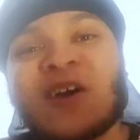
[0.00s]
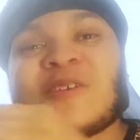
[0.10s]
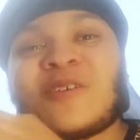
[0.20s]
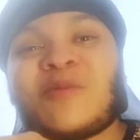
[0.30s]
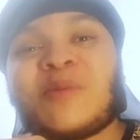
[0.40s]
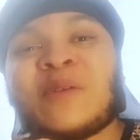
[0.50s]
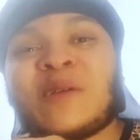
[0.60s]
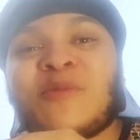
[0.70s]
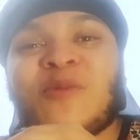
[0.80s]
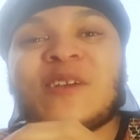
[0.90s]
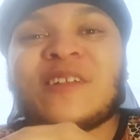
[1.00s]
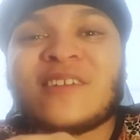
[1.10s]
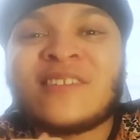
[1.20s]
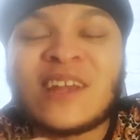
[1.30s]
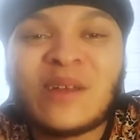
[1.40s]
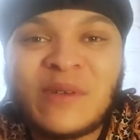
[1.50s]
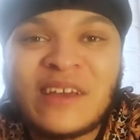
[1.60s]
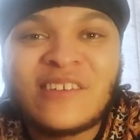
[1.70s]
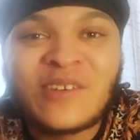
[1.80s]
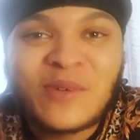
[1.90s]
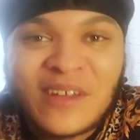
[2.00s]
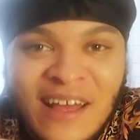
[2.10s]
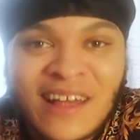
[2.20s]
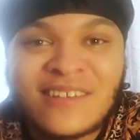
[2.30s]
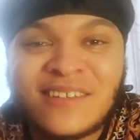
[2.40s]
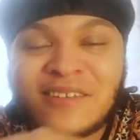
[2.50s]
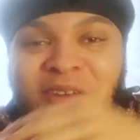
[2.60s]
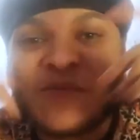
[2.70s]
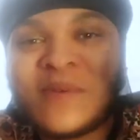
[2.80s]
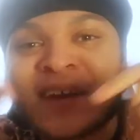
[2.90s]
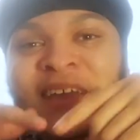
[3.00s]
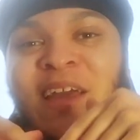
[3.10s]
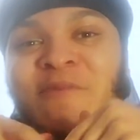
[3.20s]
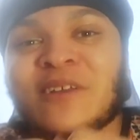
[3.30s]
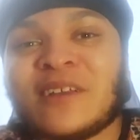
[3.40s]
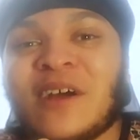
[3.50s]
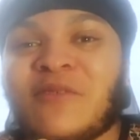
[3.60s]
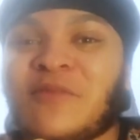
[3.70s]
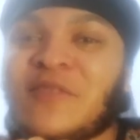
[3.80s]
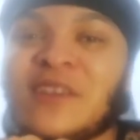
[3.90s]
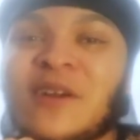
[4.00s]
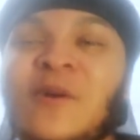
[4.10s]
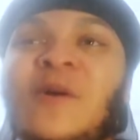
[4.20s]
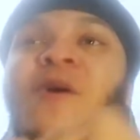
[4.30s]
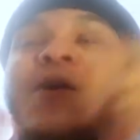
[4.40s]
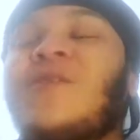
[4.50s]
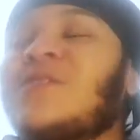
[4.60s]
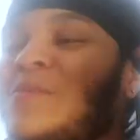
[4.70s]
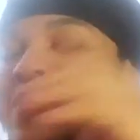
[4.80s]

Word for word: Yo, yo, yo, my people, what you lot telling me? It's your boy Cazzazino back again with another video on